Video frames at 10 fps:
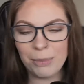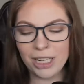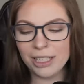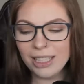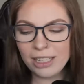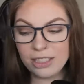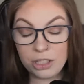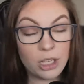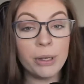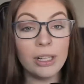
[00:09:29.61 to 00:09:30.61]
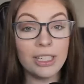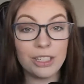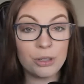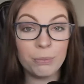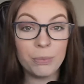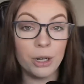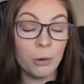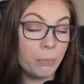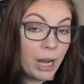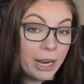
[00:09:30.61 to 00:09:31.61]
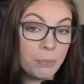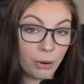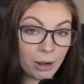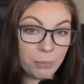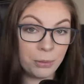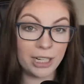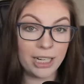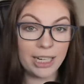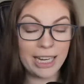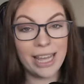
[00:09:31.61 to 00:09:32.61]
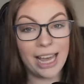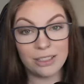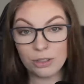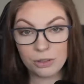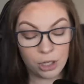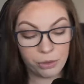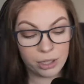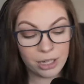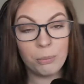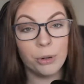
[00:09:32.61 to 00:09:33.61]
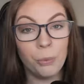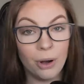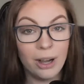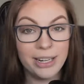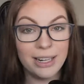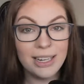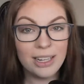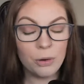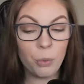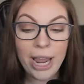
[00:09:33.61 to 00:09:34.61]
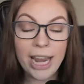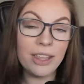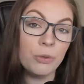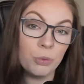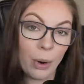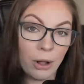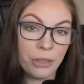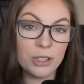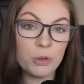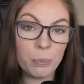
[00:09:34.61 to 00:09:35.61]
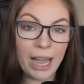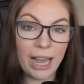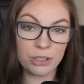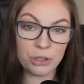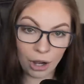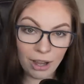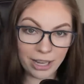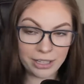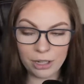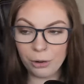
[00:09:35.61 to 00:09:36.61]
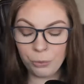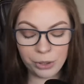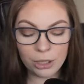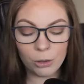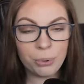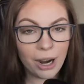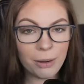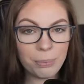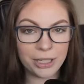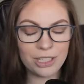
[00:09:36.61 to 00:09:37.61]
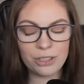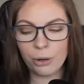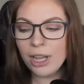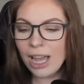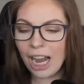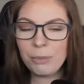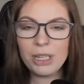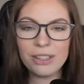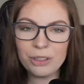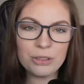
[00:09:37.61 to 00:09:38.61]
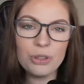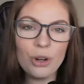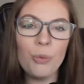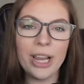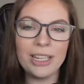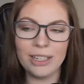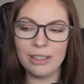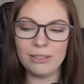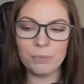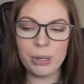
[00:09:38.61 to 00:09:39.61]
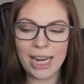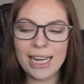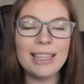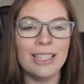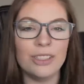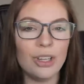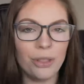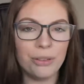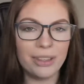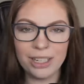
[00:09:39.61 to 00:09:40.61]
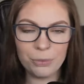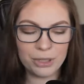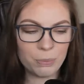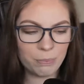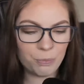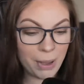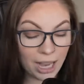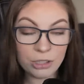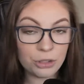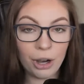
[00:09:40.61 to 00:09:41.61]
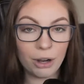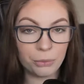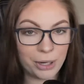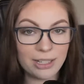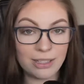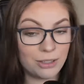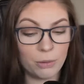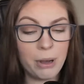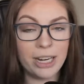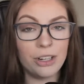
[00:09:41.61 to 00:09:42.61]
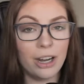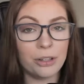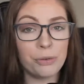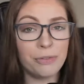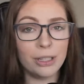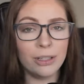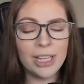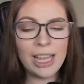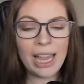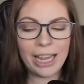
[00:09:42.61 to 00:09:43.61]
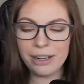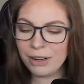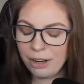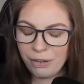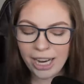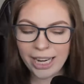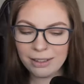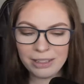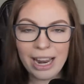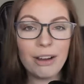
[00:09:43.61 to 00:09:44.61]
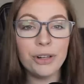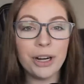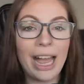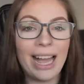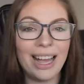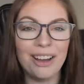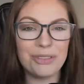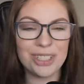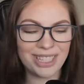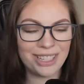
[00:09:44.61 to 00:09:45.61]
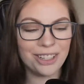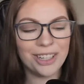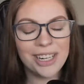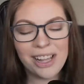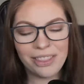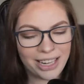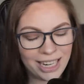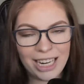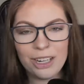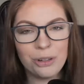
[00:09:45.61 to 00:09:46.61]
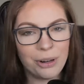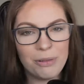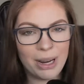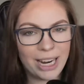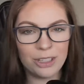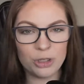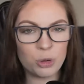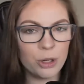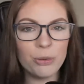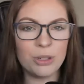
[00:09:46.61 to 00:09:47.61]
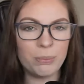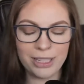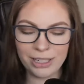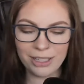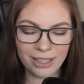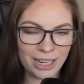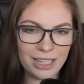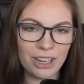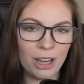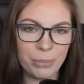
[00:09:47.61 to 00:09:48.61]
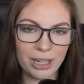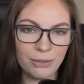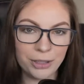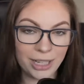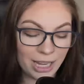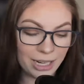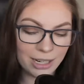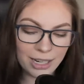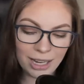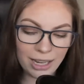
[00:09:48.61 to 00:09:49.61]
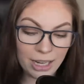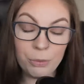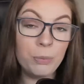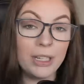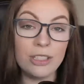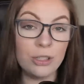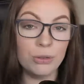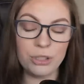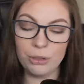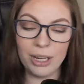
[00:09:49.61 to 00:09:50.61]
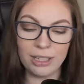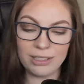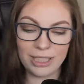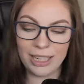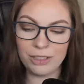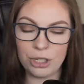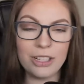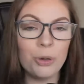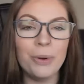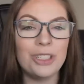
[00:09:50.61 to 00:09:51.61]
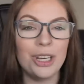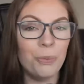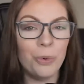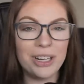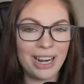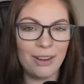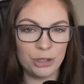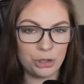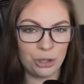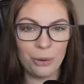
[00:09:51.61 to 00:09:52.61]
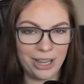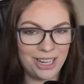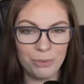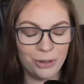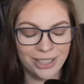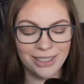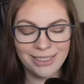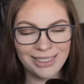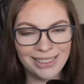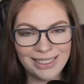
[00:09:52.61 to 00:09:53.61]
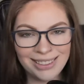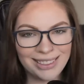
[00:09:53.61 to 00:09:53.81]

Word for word: I mean, it's the ability to, buy property. And that's, the number one way that wealth is passed on, real property. So, I mean, there's no way to paint this other than it was mask off racism by Dr. Phil. And if I never have to hear that ignorant man spew his opinion on any topic ever again, it would be too soon. Honestly, I just wish he wouldn't have a show anymore. Yeah.